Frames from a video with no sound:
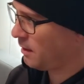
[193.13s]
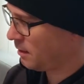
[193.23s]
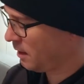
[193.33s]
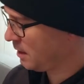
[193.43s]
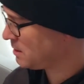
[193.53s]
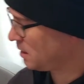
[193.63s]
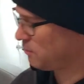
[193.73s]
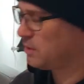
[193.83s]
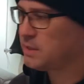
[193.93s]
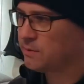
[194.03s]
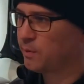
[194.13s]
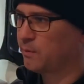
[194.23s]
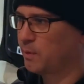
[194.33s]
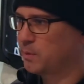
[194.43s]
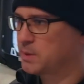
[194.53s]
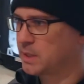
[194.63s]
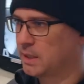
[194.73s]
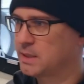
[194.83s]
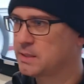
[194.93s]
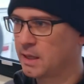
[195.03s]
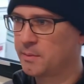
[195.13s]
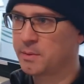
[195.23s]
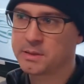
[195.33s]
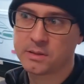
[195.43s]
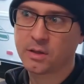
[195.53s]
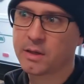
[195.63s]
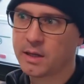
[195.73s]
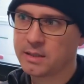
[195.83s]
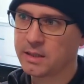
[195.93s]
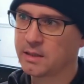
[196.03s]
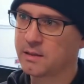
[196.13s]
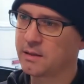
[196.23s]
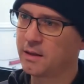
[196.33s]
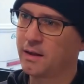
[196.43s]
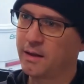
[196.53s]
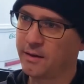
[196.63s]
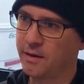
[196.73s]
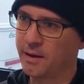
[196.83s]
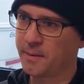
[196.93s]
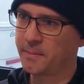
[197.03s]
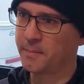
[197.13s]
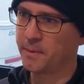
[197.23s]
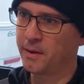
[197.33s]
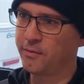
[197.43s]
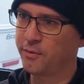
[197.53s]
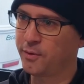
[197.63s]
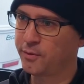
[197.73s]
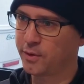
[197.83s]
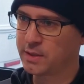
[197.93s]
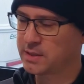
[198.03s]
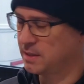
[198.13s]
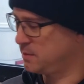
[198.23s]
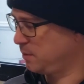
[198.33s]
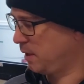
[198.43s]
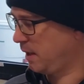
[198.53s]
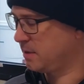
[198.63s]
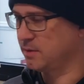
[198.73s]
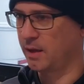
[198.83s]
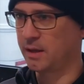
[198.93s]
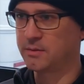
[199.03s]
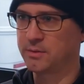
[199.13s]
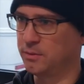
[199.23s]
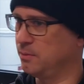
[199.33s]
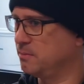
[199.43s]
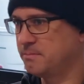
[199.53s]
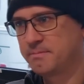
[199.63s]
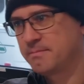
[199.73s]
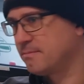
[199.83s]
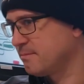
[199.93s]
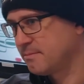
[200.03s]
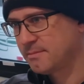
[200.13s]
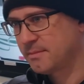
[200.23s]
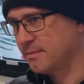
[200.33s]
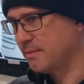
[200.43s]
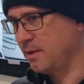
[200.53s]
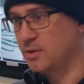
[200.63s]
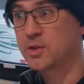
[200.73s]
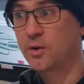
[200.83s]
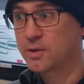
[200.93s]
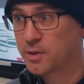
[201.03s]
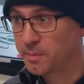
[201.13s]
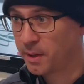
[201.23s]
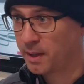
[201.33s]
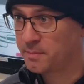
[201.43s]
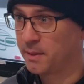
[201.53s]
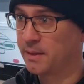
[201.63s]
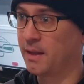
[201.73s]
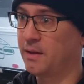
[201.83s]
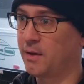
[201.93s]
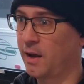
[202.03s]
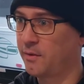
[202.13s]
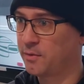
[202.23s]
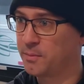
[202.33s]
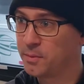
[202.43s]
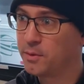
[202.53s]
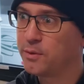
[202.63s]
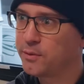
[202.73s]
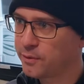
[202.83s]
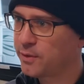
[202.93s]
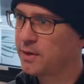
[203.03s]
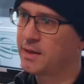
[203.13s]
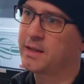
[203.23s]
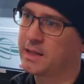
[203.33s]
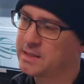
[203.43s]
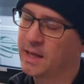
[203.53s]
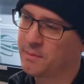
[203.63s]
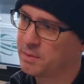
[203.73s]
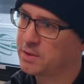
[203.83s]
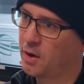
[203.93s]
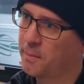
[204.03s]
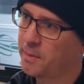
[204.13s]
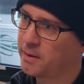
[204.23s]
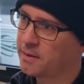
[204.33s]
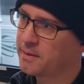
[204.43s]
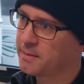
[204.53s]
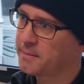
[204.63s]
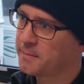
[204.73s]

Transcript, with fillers: a, is there a reason why we would say this table is not ideal? um, if you for instance would like to get to your storage compartment and you have to move the tabletop yeah well